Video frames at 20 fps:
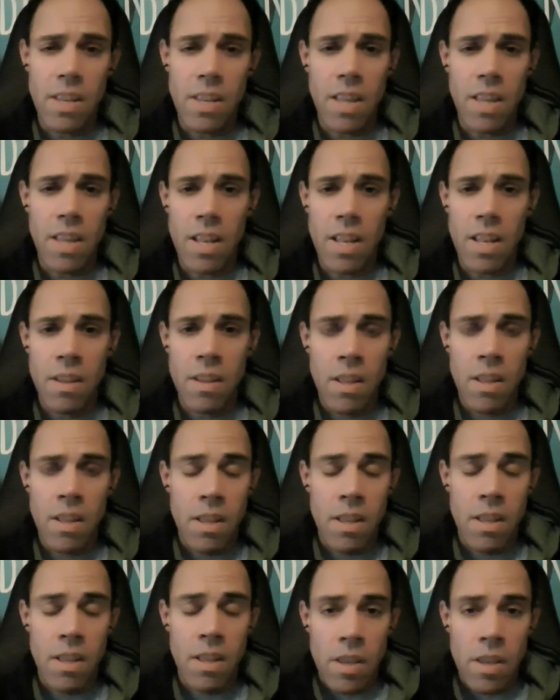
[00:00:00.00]
that
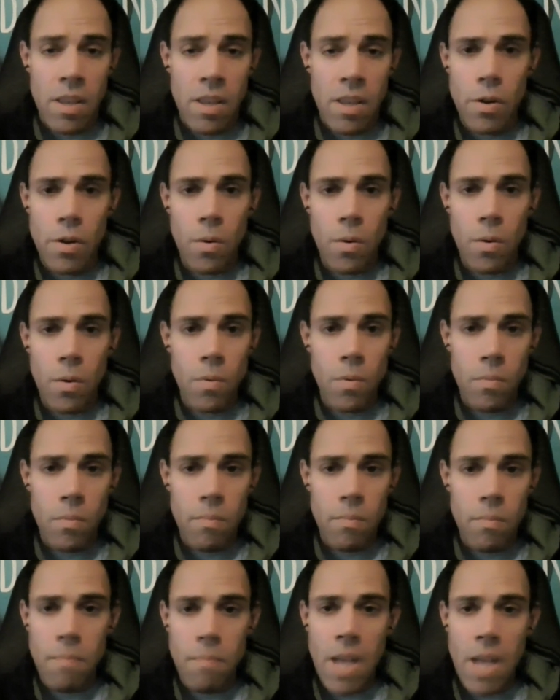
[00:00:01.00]

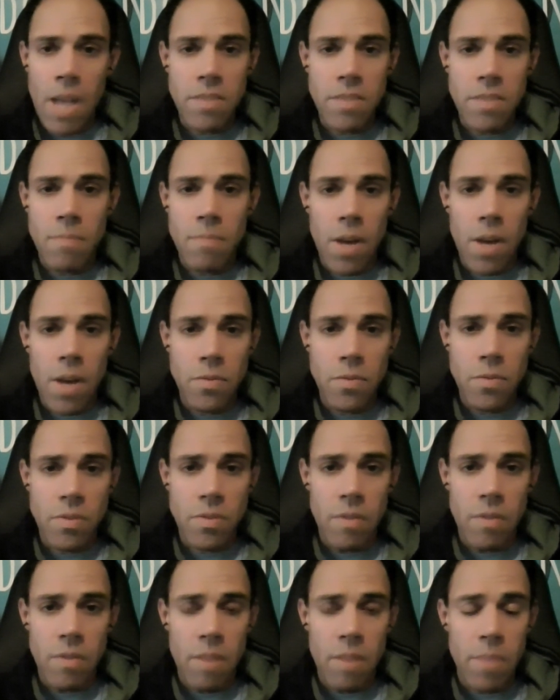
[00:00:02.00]
mass amounts
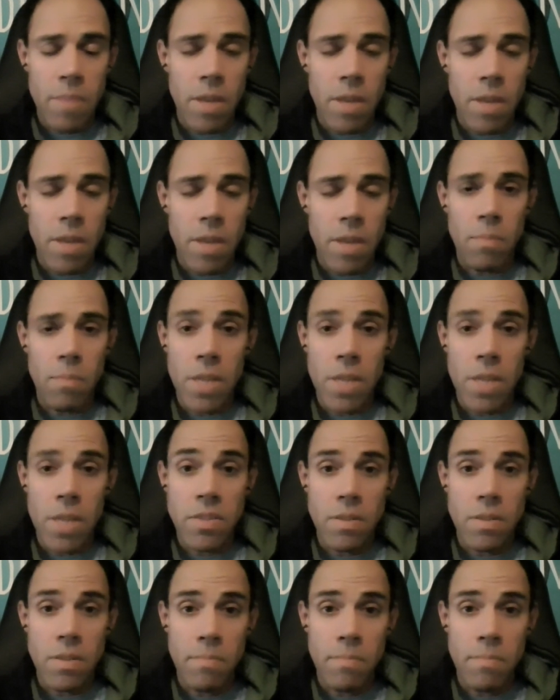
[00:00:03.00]
have become
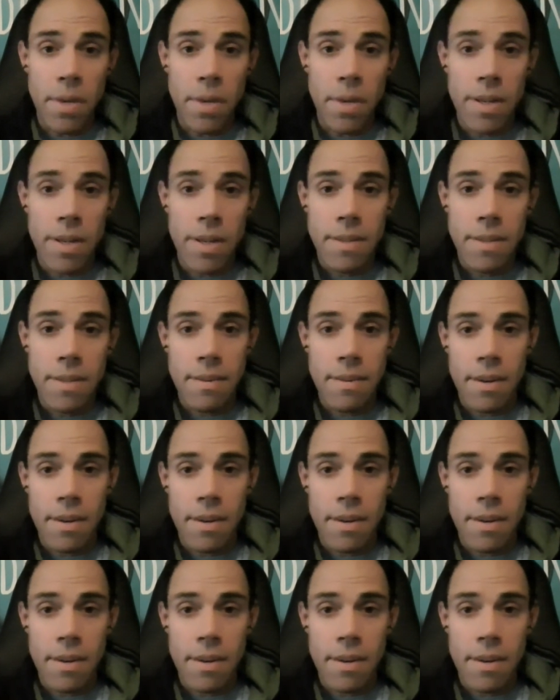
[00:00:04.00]
complacent. But